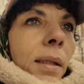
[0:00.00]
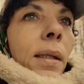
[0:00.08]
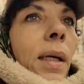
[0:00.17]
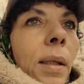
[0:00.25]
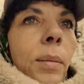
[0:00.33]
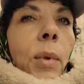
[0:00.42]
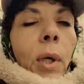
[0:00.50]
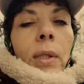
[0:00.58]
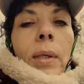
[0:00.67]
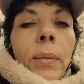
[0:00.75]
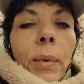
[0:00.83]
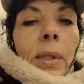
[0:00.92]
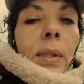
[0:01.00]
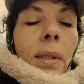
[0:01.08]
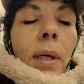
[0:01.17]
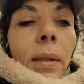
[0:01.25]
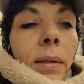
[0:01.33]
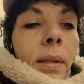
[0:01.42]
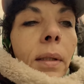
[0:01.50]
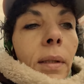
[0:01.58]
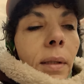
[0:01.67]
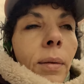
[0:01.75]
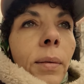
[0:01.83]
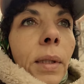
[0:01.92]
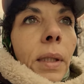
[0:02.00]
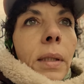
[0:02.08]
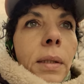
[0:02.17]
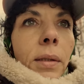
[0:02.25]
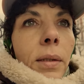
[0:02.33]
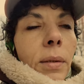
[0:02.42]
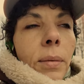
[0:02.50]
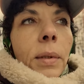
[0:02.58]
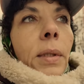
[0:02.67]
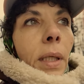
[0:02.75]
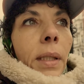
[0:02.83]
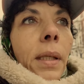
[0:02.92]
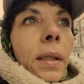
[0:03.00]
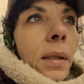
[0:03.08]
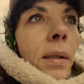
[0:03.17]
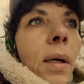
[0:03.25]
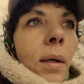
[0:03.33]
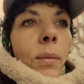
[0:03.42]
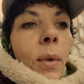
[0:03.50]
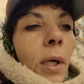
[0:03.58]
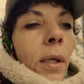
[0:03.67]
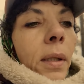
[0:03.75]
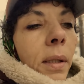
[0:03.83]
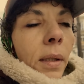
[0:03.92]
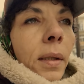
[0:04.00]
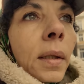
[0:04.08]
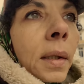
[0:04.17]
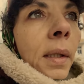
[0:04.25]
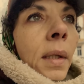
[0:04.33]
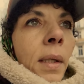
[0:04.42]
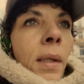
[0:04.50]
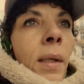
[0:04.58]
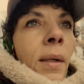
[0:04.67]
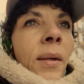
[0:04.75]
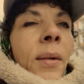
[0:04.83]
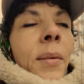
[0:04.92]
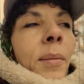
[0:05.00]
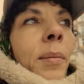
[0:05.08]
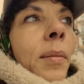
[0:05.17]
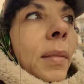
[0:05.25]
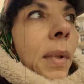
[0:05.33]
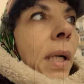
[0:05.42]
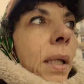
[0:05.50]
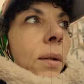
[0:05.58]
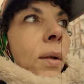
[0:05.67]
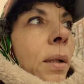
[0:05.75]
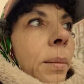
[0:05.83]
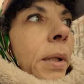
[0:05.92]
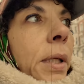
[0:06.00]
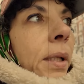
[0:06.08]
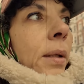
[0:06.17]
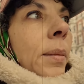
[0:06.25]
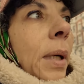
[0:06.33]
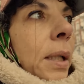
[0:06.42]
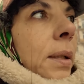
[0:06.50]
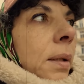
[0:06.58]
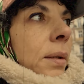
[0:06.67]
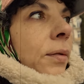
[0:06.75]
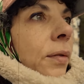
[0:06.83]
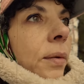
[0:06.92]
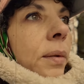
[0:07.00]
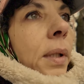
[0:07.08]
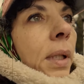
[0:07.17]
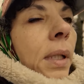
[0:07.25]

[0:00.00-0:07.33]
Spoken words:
I am walking with Son. We're taking a long walk, but all I'm thinking about is food.